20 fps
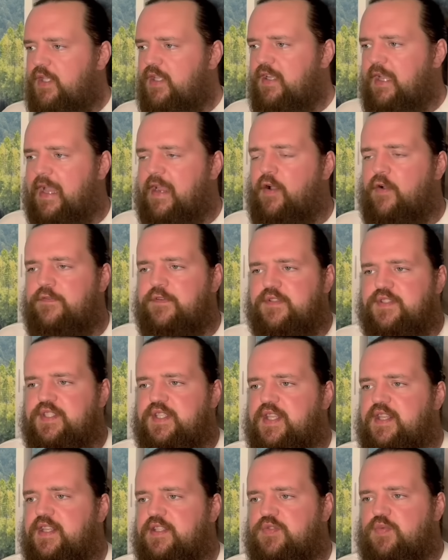I often
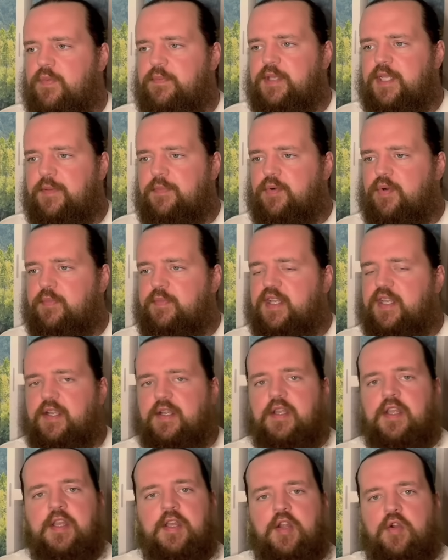see this when people are
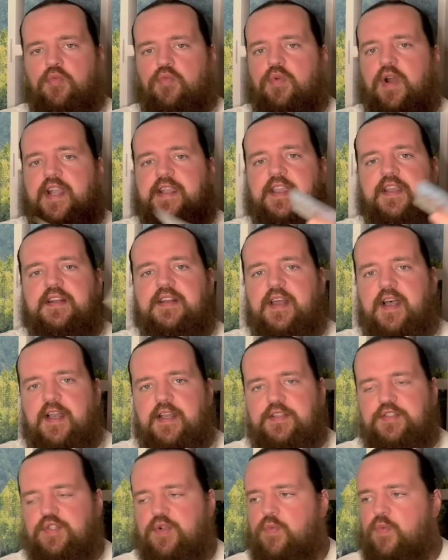being
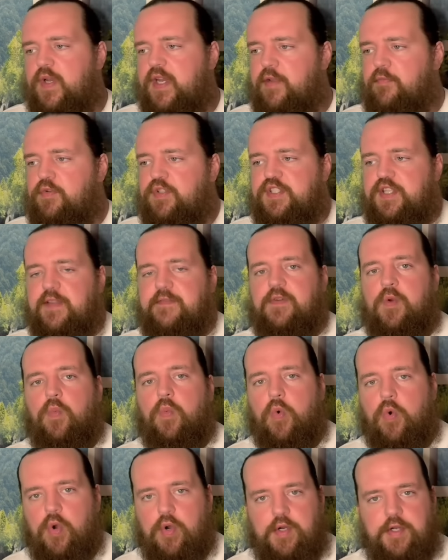recognized or when they receive
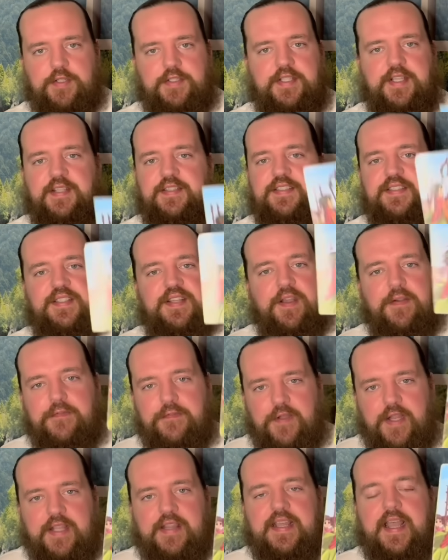awards and stuff
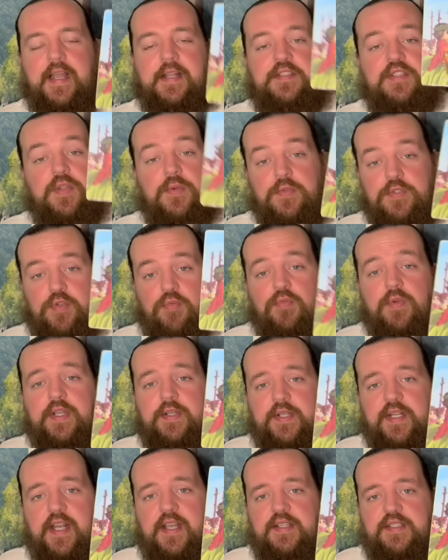like that. So it's a
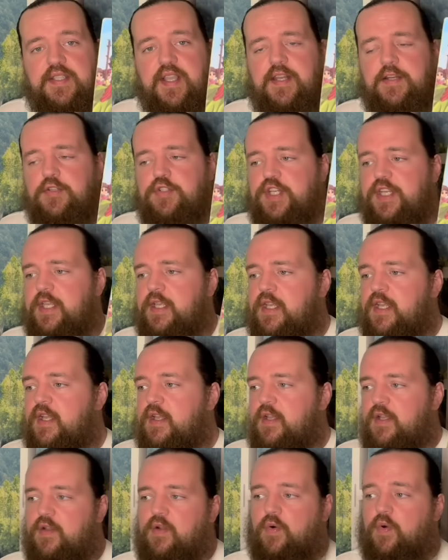really nice energy.
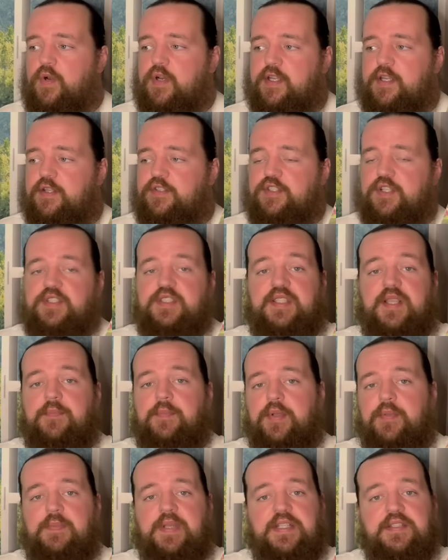Or it could just
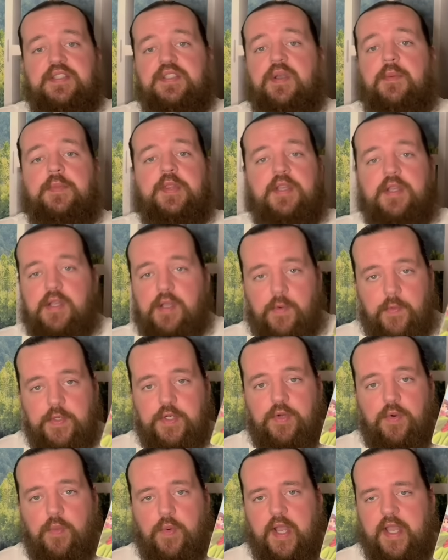simply mean something going
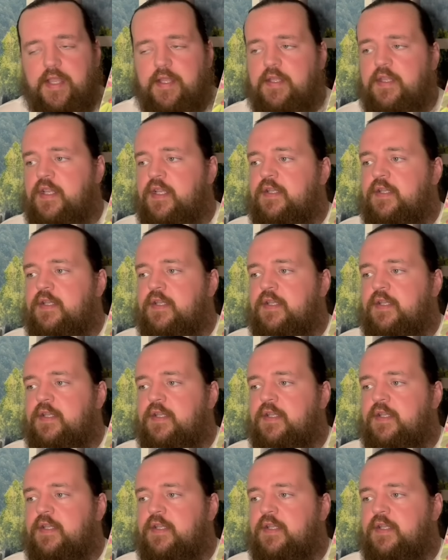your way.